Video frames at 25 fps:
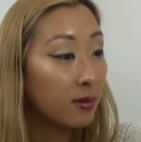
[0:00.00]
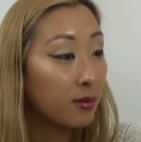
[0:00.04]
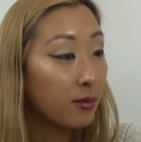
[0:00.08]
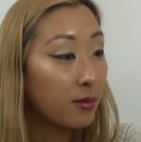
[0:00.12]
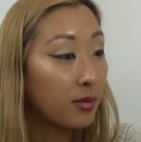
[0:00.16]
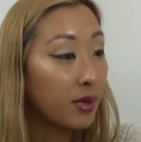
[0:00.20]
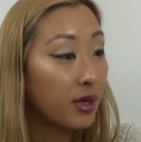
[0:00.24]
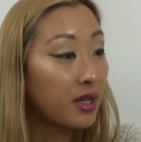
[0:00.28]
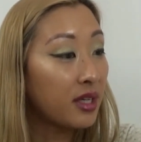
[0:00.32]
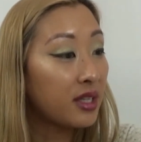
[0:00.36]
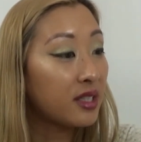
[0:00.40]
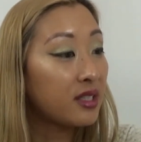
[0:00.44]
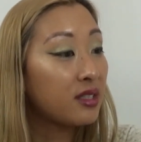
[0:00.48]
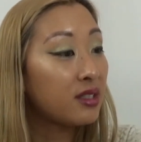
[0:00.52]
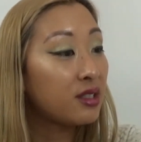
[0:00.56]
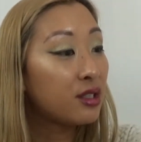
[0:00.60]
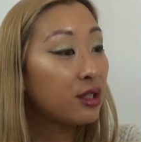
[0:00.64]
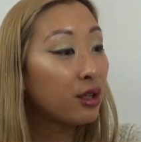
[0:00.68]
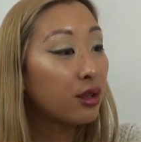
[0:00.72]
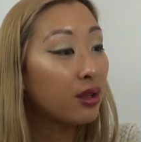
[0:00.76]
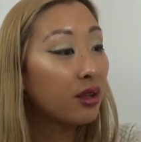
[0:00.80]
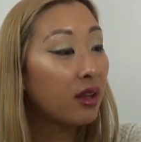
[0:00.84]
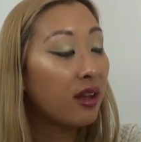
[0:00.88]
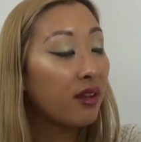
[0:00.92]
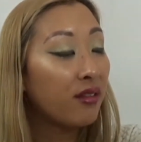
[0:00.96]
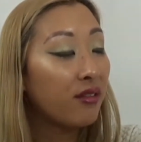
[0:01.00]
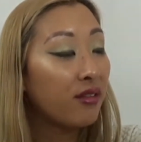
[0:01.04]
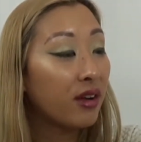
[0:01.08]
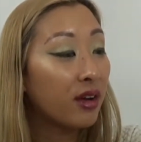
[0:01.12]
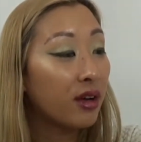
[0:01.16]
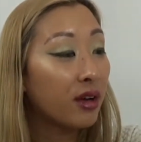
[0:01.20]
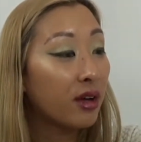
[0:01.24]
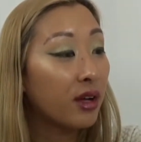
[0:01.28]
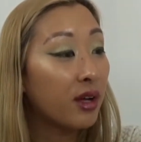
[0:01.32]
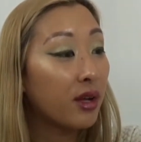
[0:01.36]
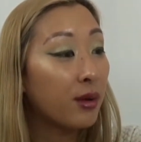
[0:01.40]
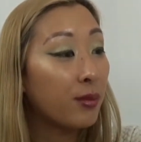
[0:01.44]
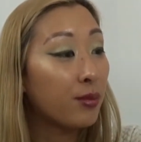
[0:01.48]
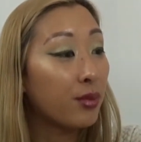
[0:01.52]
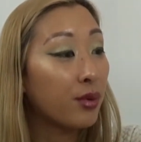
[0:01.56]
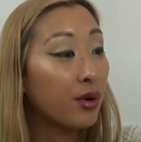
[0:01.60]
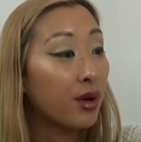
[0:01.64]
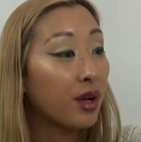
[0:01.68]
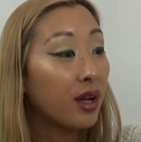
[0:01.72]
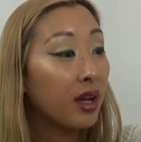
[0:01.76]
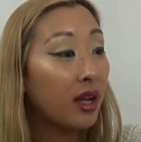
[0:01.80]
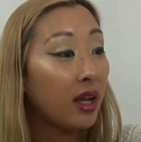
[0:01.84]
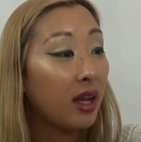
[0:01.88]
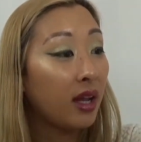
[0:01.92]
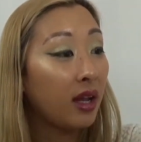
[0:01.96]
but it's still a very
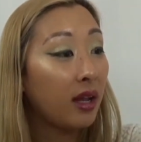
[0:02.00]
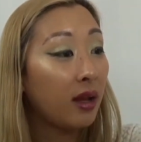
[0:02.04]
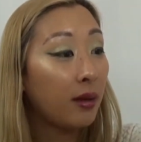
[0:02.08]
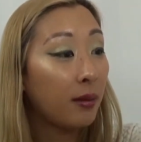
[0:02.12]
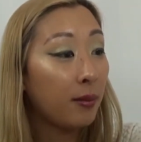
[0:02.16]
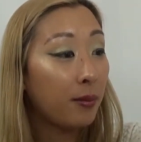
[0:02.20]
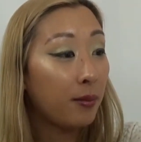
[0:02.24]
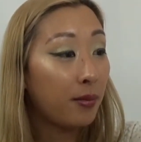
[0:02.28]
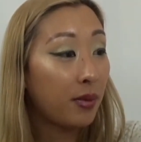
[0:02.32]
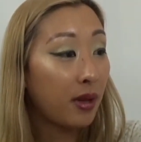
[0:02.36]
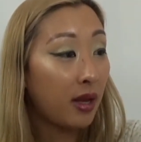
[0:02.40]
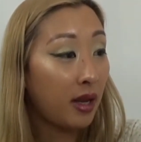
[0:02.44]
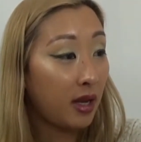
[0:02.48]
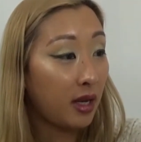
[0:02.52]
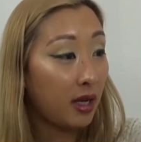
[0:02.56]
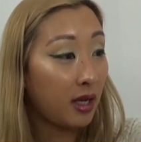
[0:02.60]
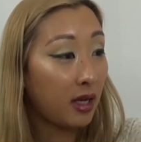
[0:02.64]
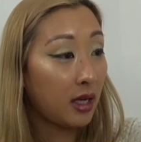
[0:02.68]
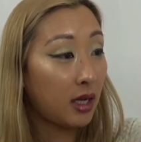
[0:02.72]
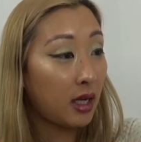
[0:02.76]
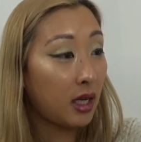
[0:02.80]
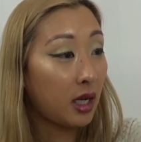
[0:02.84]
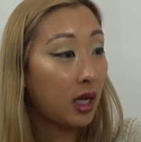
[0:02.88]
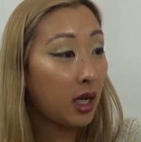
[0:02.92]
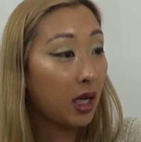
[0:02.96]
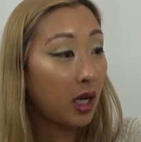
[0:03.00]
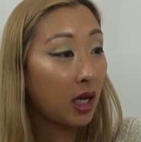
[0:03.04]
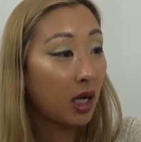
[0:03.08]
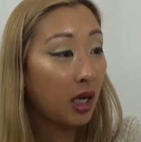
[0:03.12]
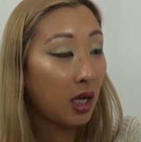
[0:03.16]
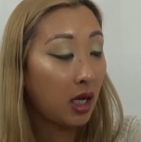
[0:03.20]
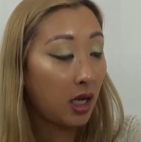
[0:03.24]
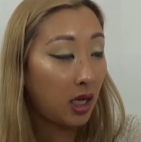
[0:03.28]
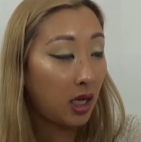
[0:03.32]
pretty pink.